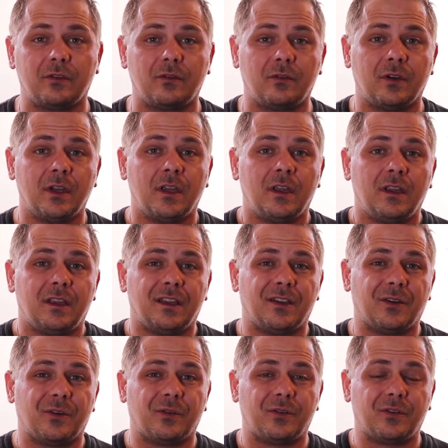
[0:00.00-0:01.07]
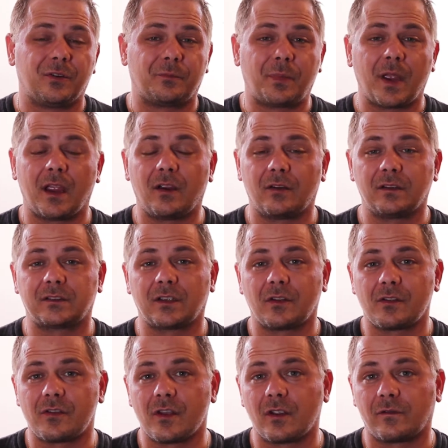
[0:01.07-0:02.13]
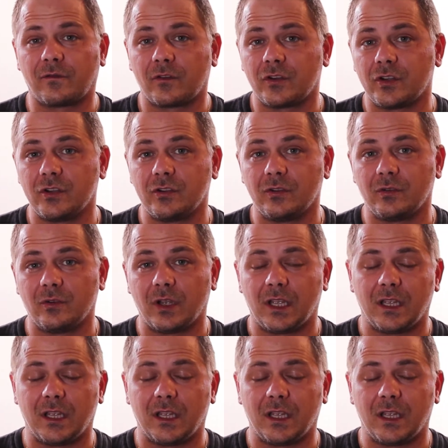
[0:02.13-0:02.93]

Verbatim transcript: You you know your parents are there for you